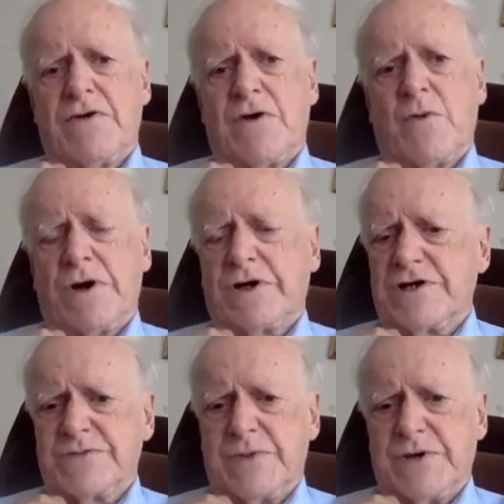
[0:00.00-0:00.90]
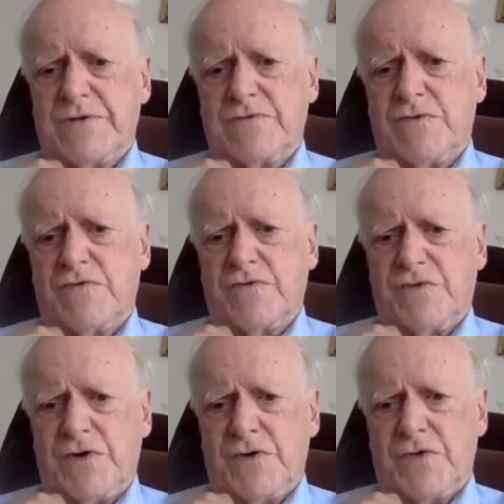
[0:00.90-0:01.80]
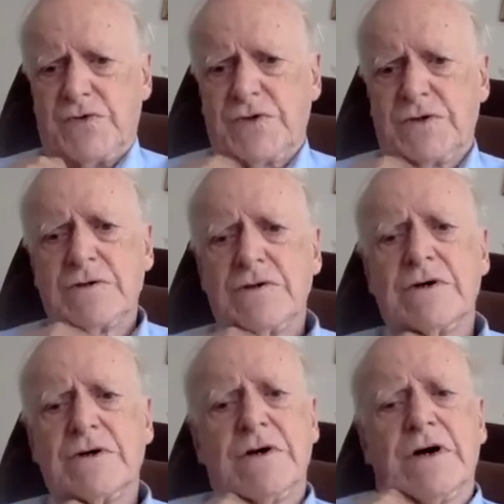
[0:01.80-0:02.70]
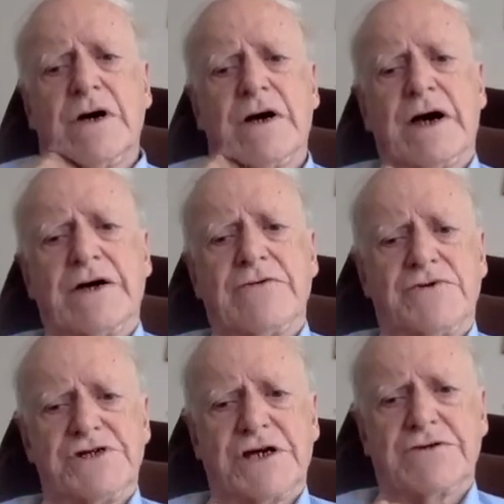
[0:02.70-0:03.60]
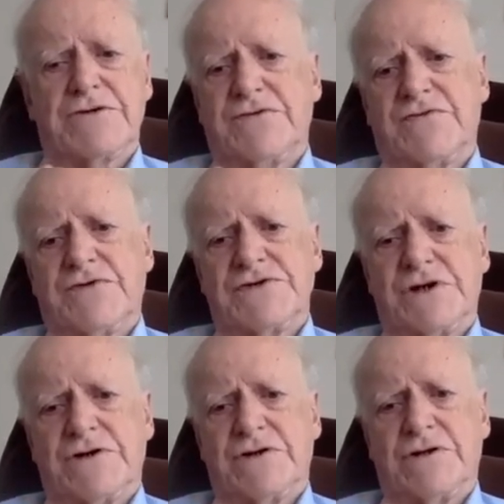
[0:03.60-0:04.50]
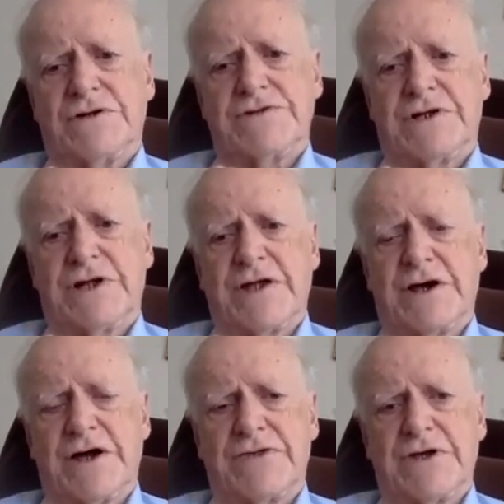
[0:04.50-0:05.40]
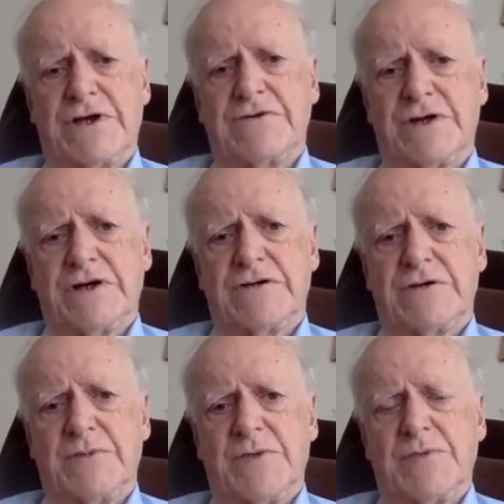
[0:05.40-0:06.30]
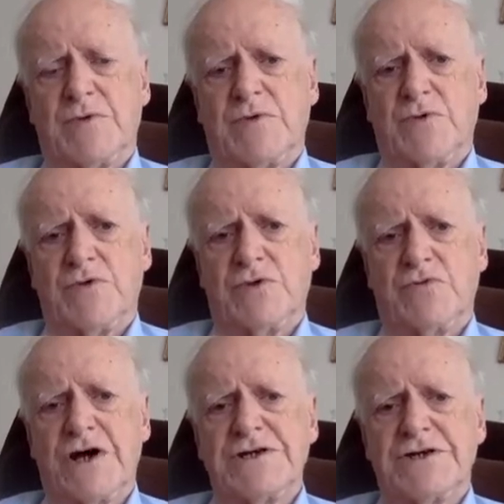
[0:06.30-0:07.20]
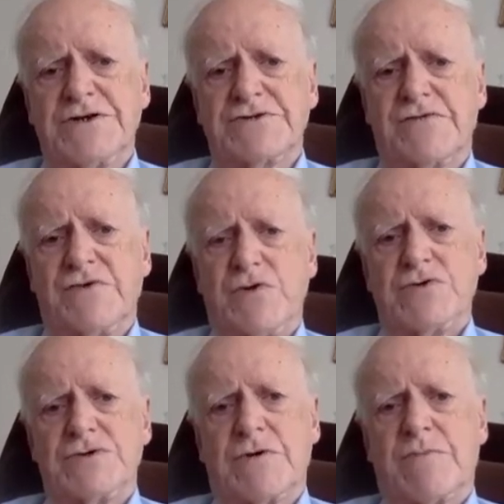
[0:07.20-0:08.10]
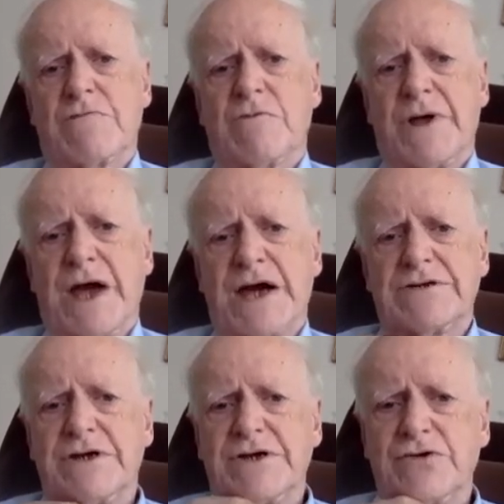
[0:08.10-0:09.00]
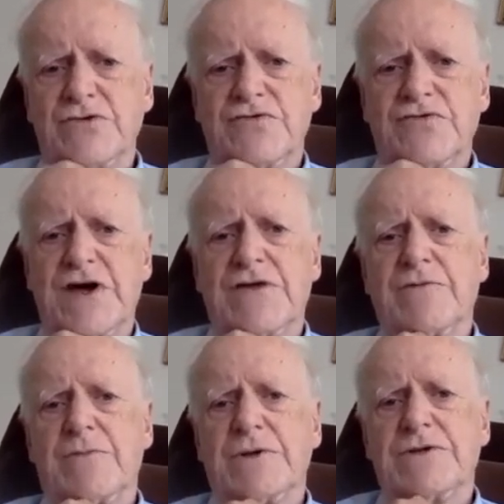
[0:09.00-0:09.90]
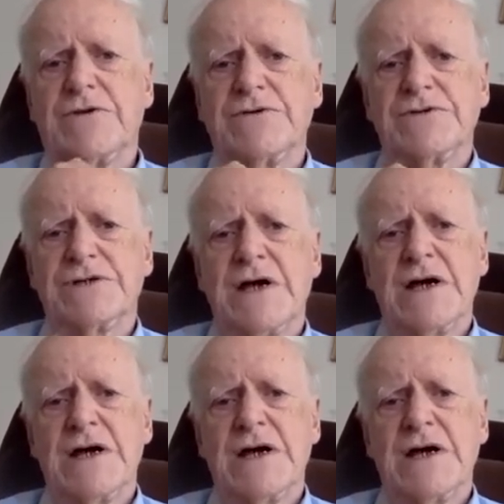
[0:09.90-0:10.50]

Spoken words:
work has been reviewed and rejected for journals. And I think that the people who are writing these reviews are probably acting in good faith, but there is